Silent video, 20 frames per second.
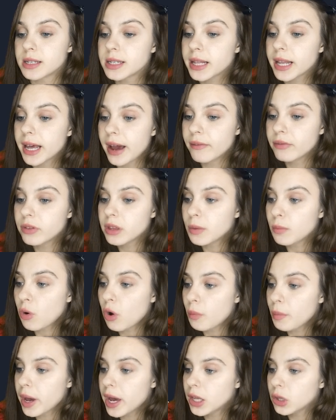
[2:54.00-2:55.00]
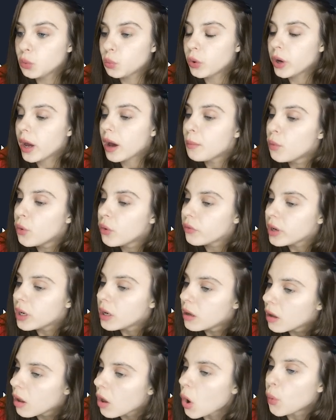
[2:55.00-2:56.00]
left at the moment. We are
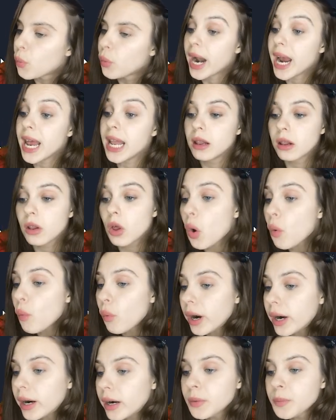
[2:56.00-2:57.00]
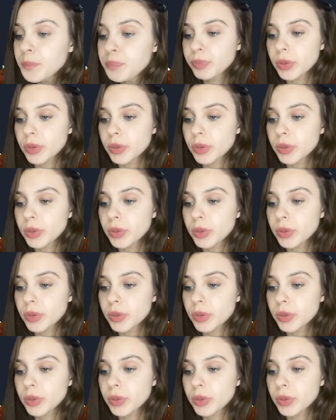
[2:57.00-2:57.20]
moving lower and lower.